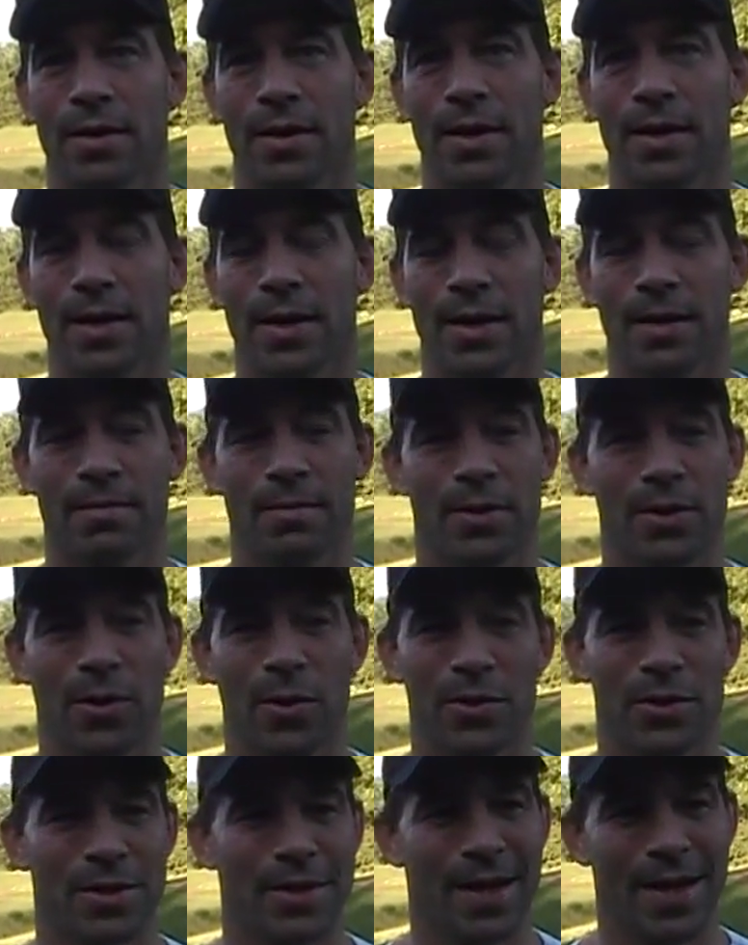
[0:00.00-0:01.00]
Uh,
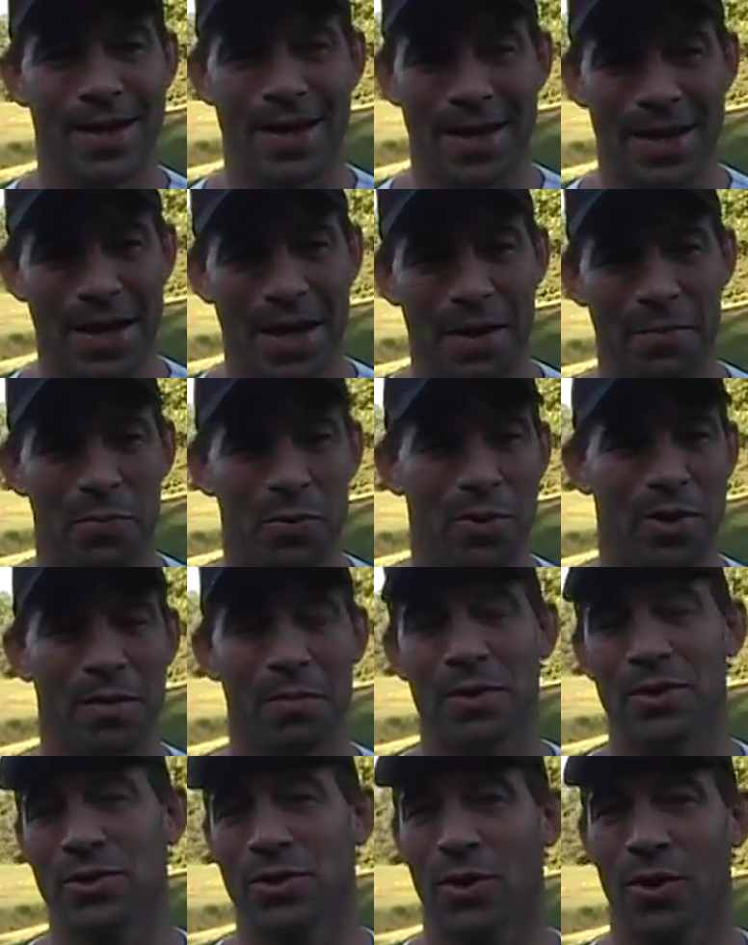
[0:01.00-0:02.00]
Coach Lang, I kind of put him
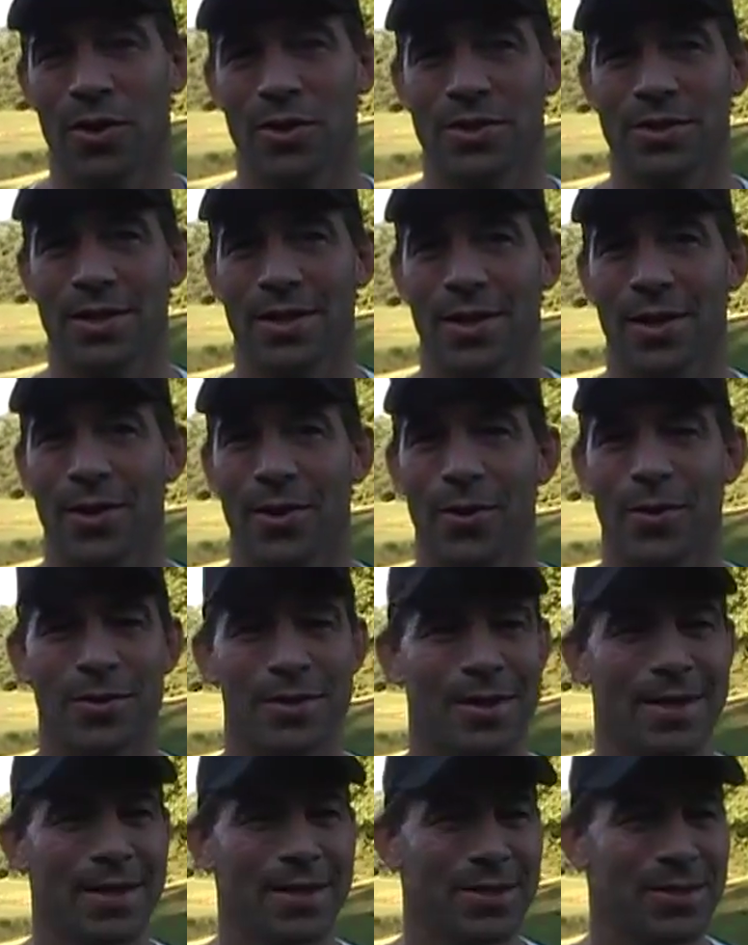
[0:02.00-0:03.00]
in charge of the clothes,
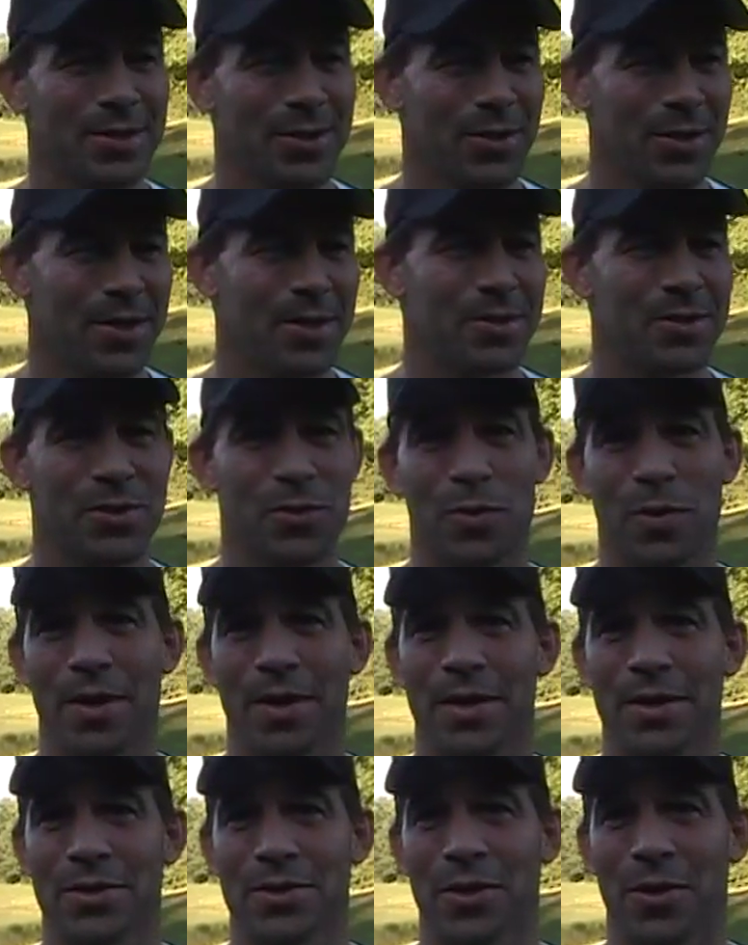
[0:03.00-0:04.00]
and he's still in his
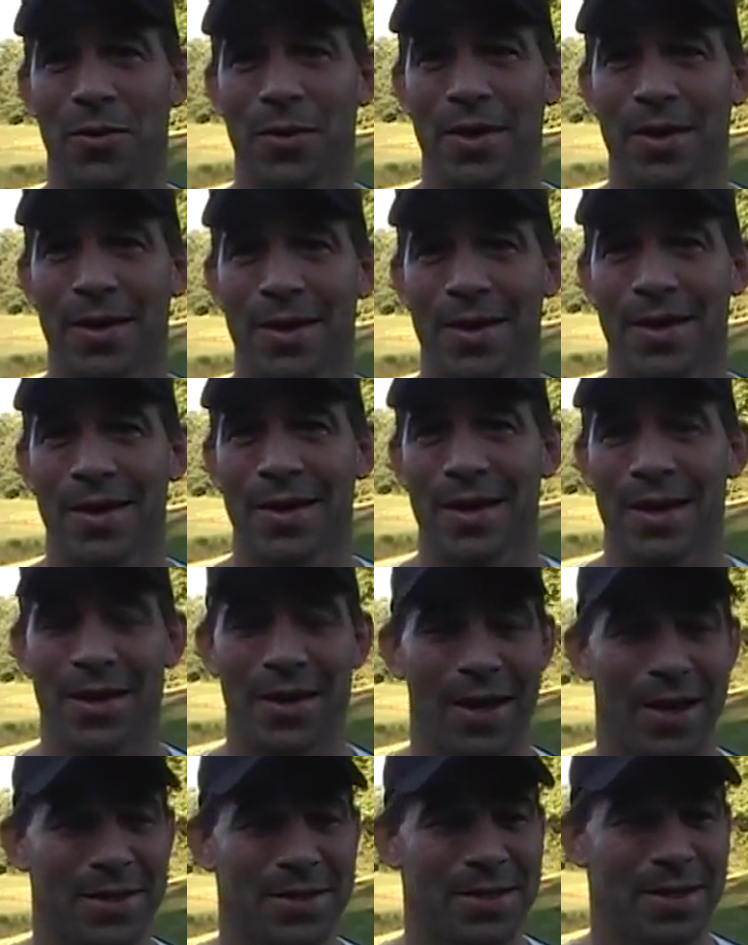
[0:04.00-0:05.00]
20s, so he
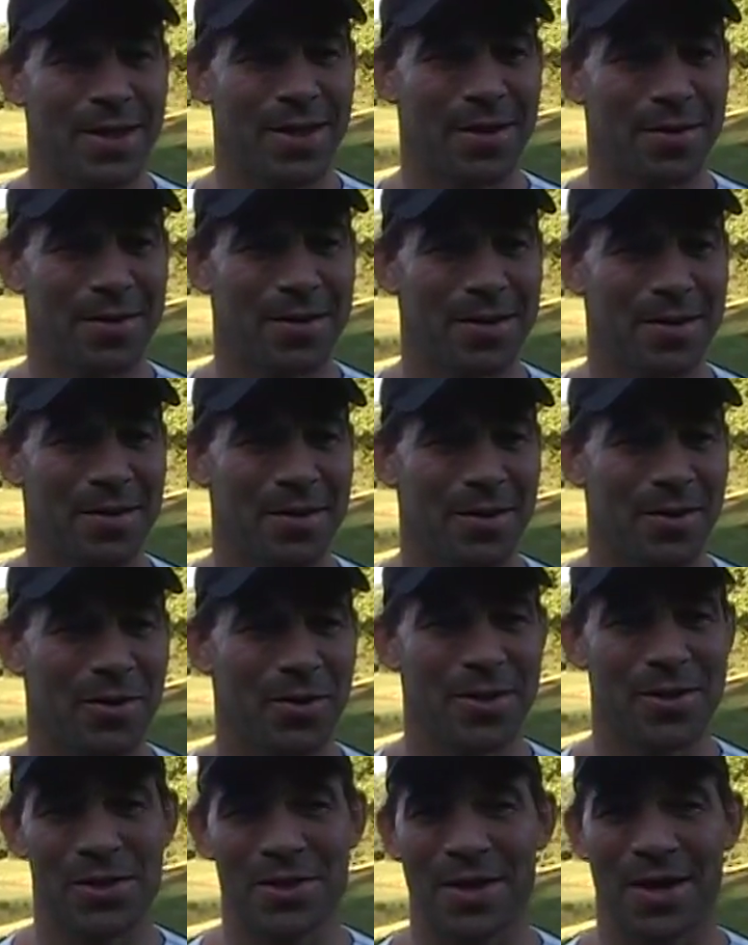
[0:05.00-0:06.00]
likes the, the, the,
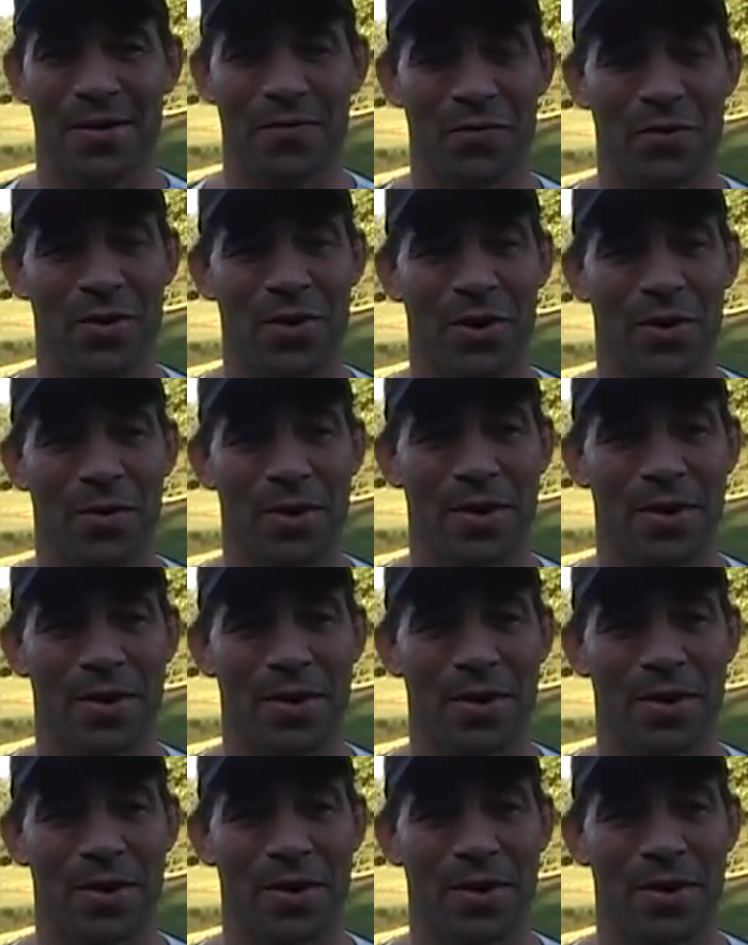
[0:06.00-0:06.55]
good stuff, you know.